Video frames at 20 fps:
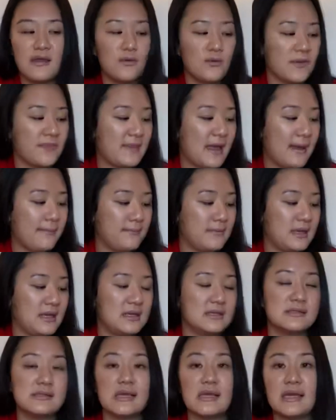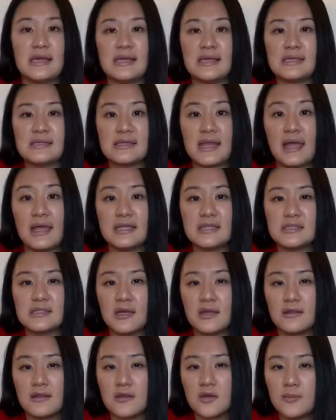What that means is that it's
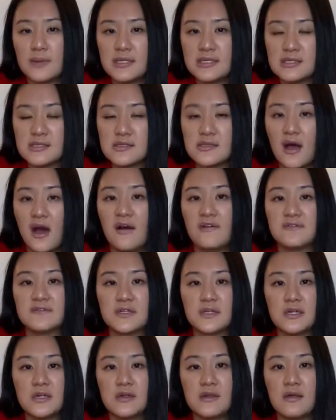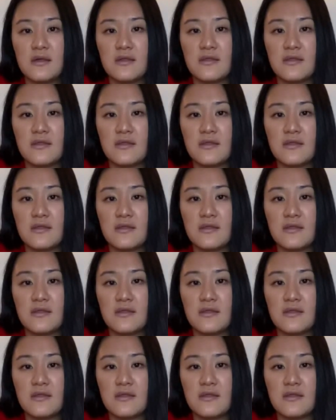a little bit softer